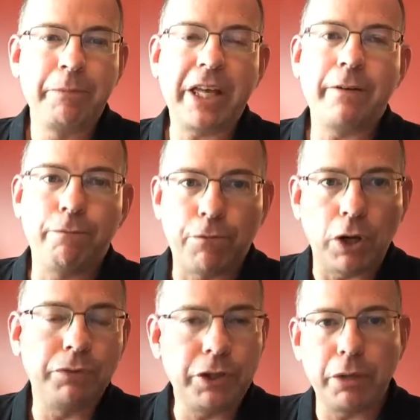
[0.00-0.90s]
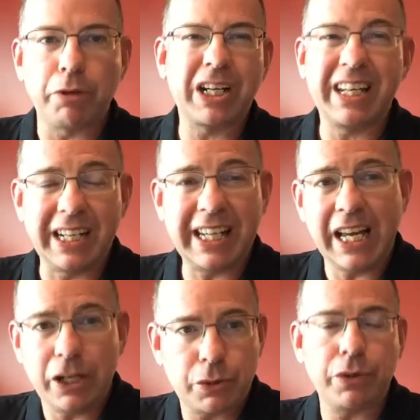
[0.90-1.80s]
get involved in your market, get
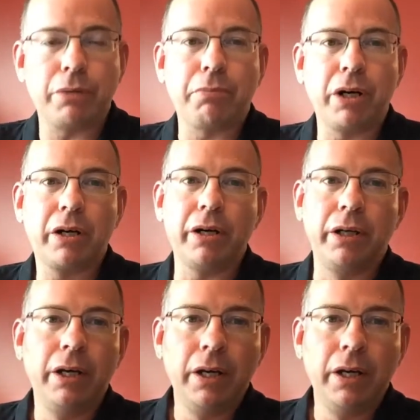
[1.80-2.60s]
engaged with your market.